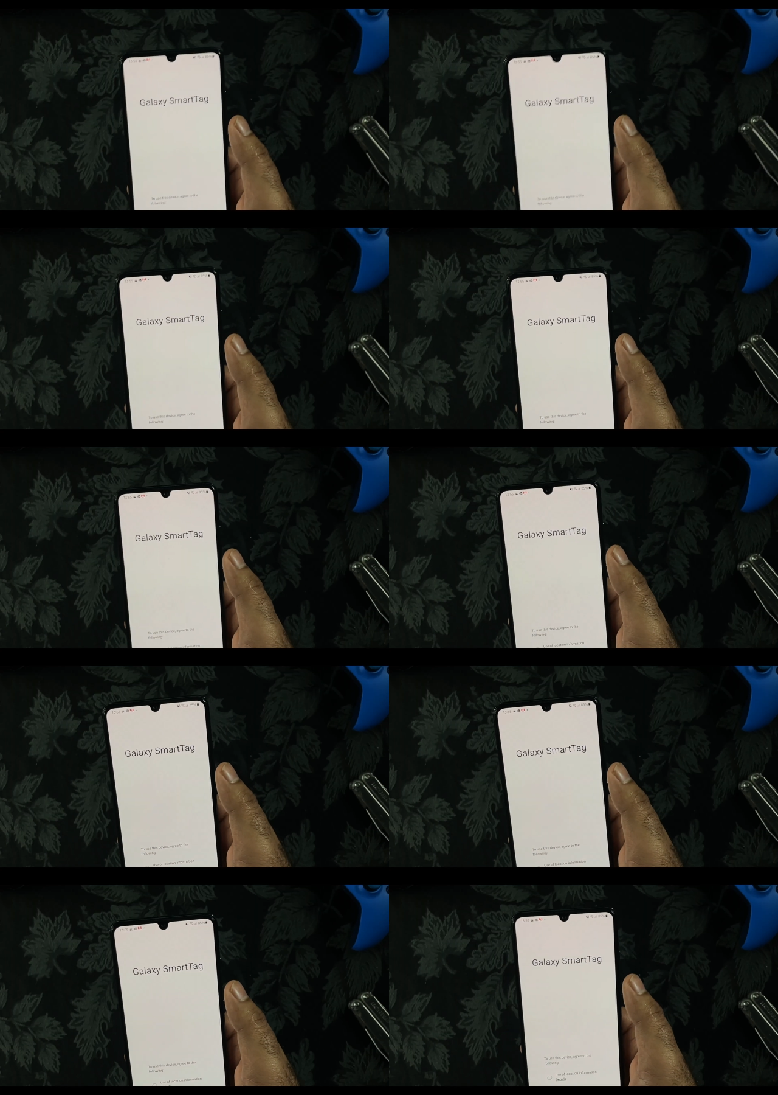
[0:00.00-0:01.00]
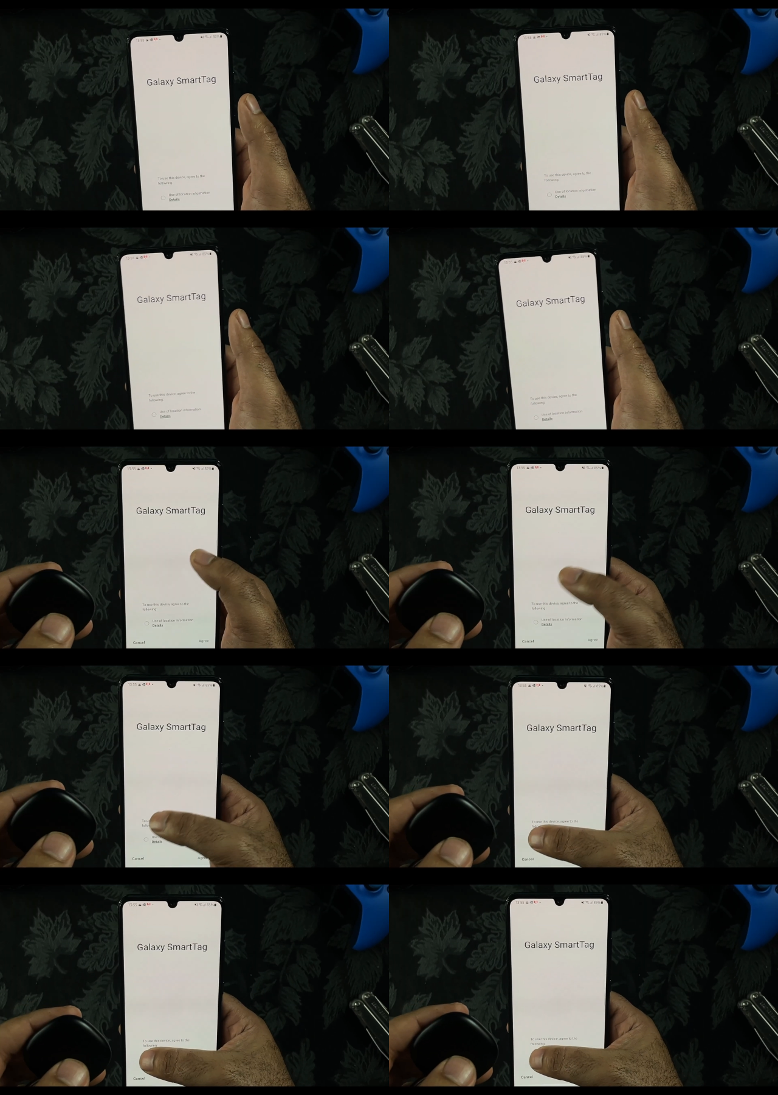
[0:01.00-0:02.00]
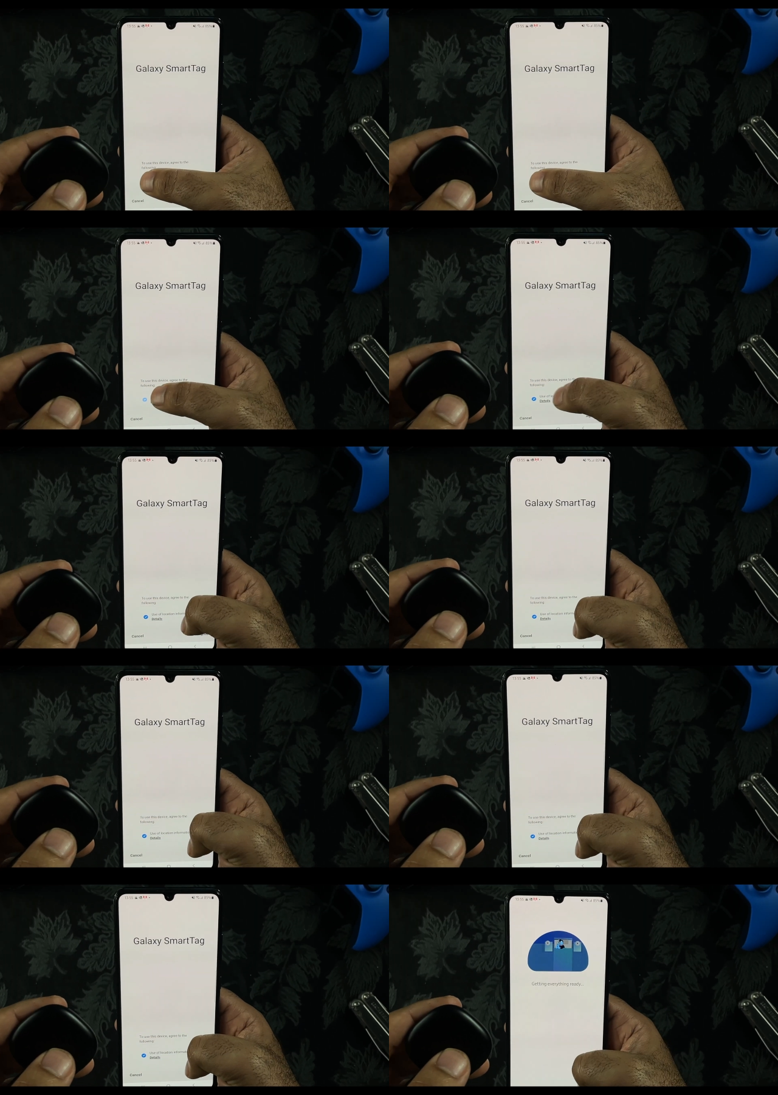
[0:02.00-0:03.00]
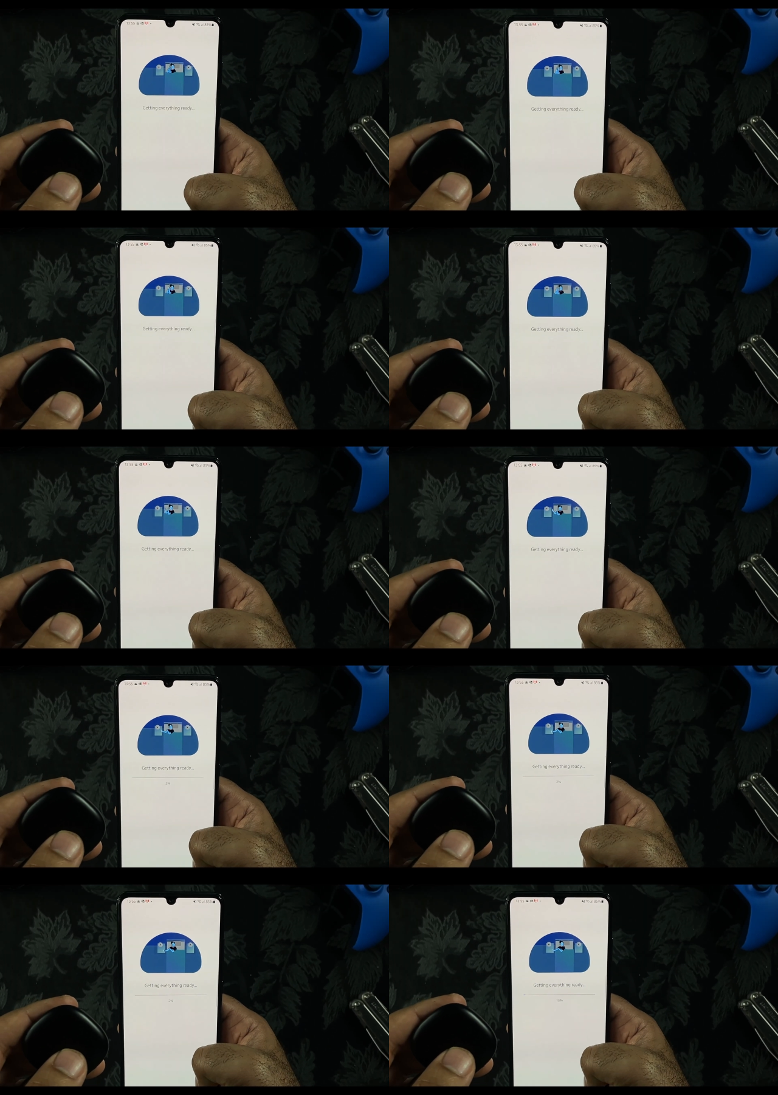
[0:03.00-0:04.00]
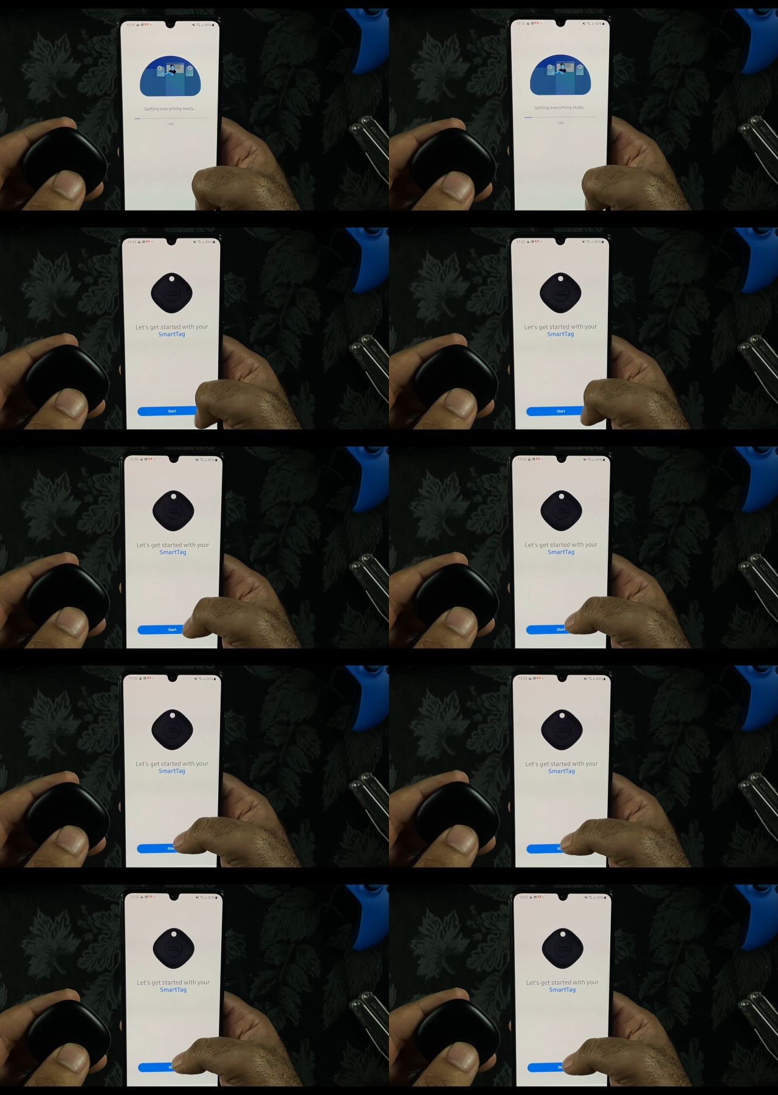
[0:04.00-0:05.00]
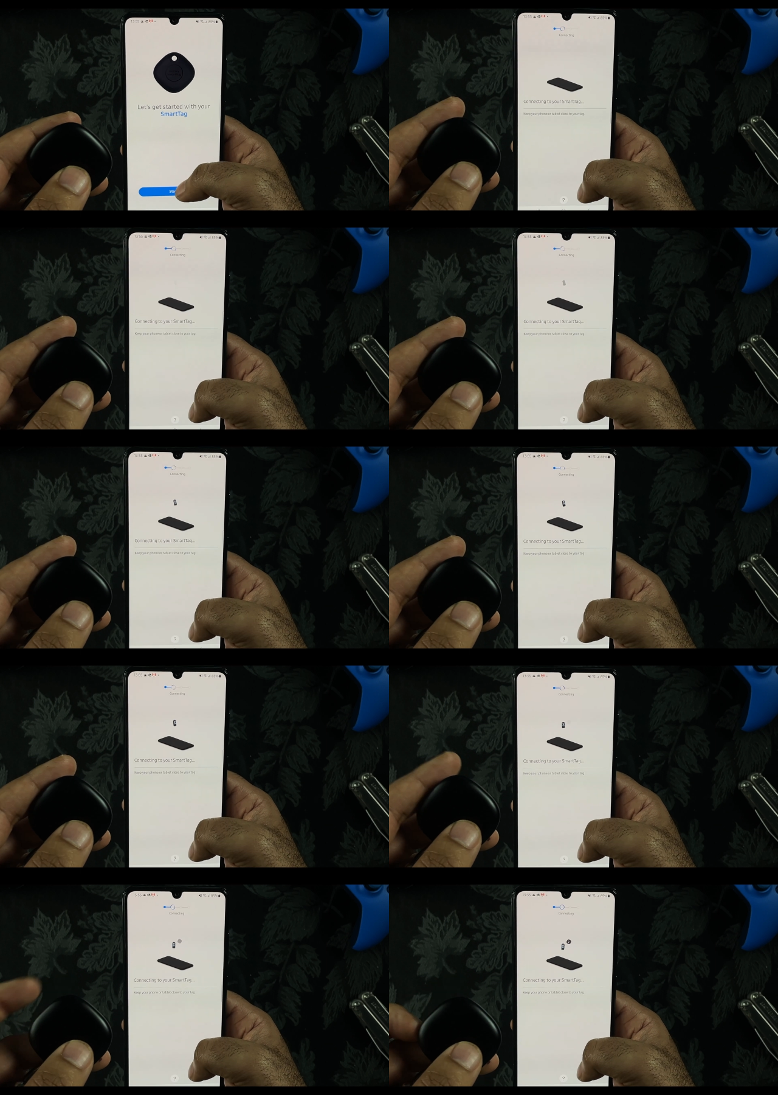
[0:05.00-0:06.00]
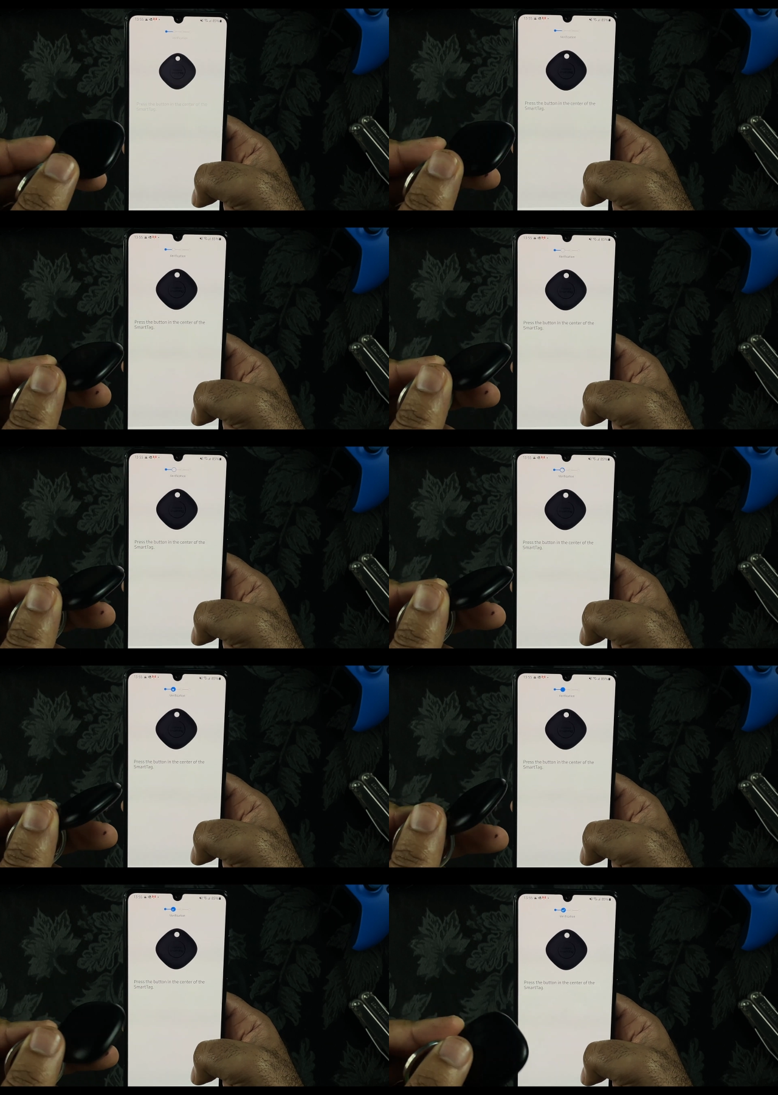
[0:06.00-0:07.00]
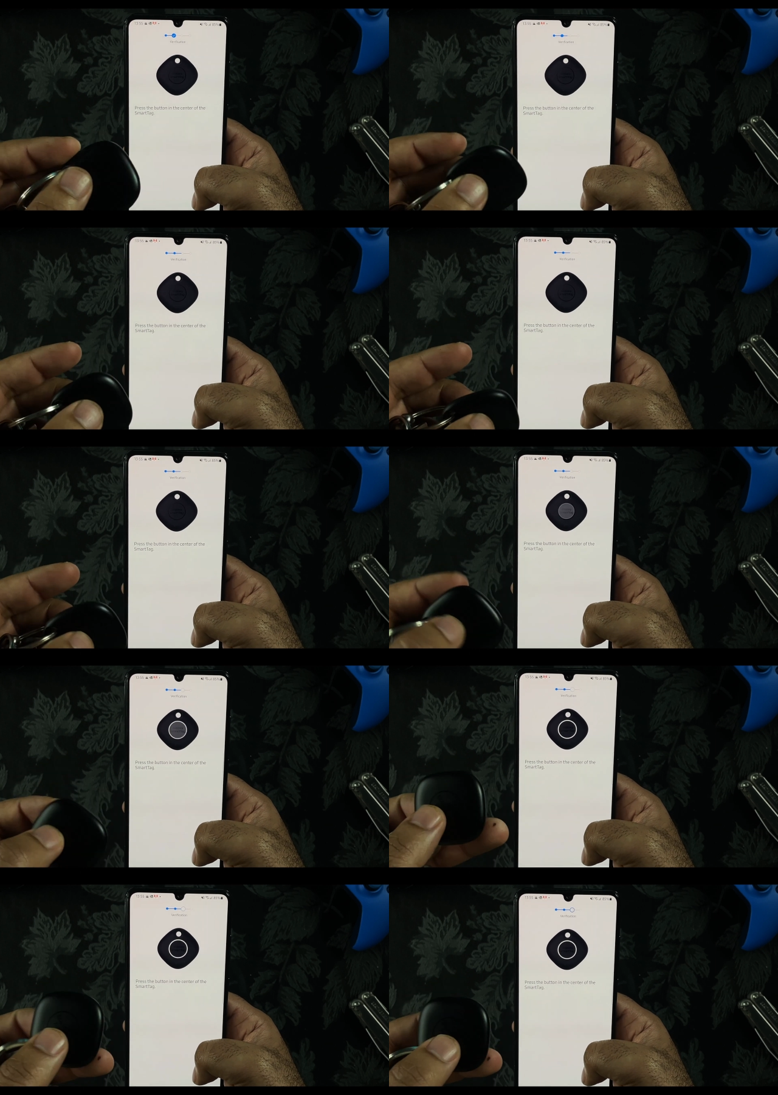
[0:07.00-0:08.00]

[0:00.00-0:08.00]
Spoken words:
No face is visible, so there are no lips to read.